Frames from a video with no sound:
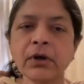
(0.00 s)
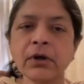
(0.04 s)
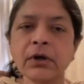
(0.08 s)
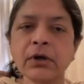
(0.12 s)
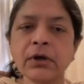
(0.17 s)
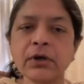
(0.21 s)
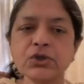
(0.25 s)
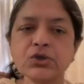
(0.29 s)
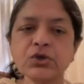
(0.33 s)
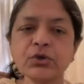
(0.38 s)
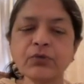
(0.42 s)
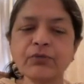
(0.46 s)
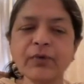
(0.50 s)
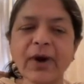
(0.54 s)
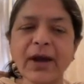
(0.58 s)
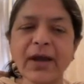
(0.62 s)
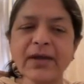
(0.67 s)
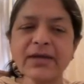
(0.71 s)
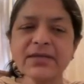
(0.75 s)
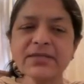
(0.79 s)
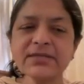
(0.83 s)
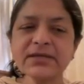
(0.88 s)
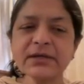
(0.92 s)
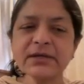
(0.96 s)
So why
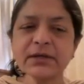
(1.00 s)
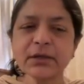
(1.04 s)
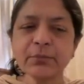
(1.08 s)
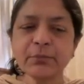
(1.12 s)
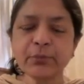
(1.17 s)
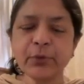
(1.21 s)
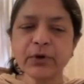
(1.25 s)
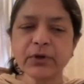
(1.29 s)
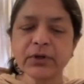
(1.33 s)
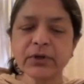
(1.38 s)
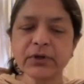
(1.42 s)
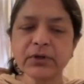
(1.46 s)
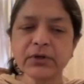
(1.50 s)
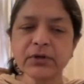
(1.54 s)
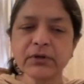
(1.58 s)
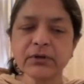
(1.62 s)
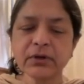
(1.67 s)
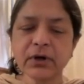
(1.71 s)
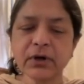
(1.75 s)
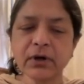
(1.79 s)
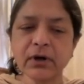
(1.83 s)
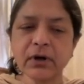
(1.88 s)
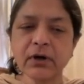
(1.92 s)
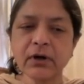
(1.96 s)
is it important
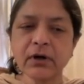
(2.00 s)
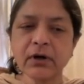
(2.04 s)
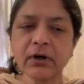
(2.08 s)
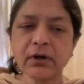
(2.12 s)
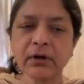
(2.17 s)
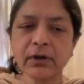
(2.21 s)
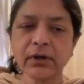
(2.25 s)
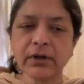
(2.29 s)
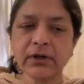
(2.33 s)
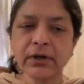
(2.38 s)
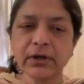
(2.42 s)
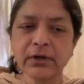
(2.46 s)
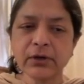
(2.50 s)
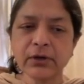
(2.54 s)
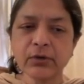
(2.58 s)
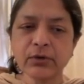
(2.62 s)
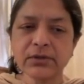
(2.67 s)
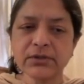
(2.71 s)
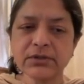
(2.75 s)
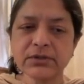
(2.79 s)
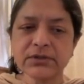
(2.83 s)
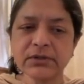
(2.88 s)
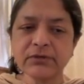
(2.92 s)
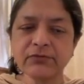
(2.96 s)
in
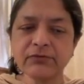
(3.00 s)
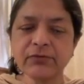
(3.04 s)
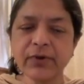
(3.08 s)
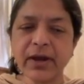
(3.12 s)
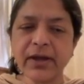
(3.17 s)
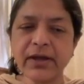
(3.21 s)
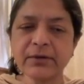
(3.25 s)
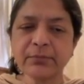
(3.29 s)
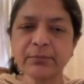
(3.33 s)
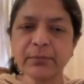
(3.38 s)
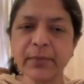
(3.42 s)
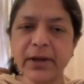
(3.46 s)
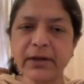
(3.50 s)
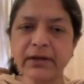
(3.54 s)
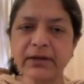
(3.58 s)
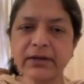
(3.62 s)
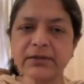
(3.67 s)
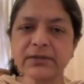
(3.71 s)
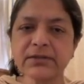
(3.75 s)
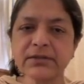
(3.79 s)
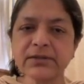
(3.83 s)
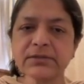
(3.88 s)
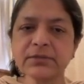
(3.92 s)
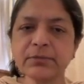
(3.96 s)
adolescent? Why it
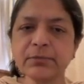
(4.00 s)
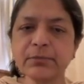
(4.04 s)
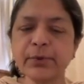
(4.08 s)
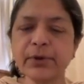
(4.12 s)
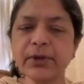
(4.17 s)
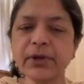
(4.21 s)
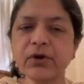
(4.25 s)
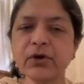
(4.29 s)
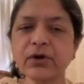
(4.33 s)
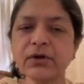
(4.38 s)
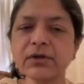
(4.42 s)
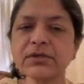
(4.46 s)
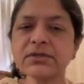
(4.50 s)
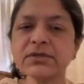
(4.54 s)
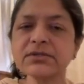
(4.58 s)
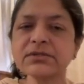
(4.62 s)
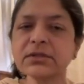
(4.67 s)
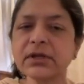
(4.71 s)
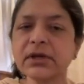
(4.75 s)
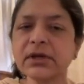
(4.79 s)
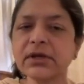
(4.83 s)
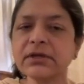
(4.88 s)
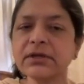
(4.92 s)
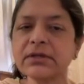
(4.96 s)
matters?
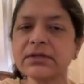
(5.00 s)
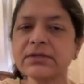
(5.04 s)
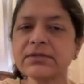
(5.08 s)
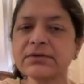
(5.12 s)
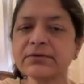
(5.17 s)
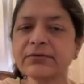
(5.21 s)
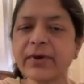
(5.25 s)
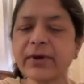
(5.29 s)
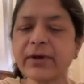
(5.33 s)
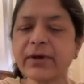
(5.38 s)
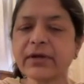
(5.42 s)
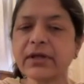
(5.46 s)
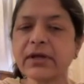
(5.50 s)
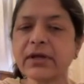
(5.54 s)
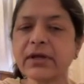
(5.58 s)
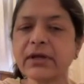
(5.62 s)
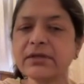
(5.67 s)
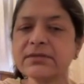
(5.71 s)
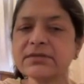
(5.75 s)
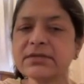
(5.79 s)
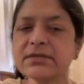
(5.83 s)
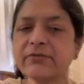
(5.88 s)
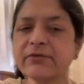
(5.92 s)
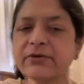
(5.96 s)
Because it is
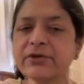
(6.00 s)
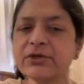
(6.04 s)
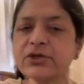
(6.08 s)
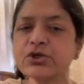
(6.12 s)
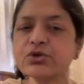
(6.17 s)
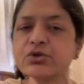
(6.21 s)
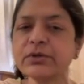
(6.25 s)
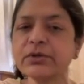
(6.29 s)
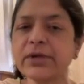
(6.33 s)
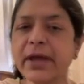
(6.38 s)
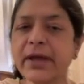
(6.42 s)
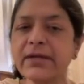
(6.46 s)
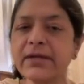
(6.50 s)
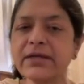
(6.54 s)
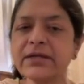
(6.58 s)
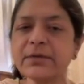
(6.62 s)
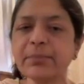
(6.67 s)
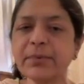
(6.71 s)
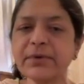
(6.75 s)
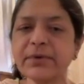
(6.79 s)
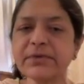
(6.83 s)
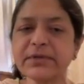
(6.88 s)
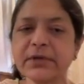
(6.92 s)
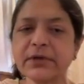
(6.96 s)
affecting 70 to
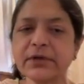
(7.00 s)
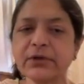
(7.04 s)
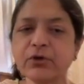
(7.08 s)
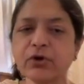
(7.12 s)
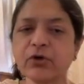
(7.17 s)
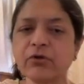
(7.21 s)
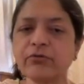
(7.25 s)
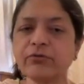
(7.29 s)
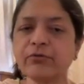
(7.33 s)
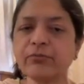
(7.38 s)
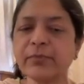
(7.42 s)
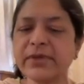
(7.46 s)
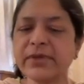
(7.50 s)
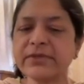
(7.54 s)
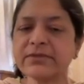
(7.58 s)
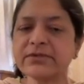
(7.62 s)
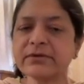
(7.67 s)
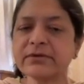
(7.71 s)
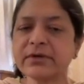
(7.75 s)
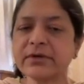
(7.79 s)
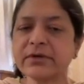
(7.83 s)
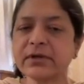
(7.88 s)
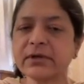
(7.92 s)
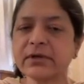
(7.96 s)
90% of
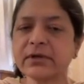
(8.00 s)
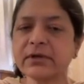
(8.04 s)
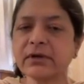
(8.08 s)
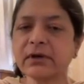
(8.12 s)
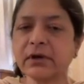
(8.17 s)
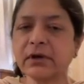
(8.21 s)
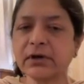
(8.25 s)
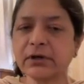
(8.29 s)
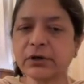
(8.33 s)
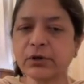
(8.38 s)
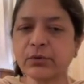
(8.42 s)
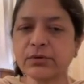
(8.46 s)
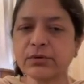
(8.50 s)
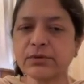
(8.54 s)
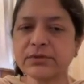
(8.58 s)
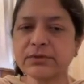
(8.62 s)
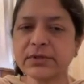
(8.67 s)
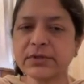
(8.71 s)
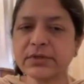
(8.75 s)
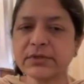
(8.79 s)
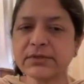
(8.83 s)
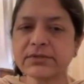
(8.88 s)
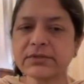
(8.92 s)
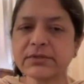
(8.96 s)
menstruating
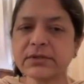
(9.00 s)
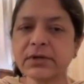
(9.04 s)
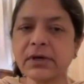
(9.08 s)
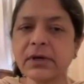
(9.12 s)
adolescents.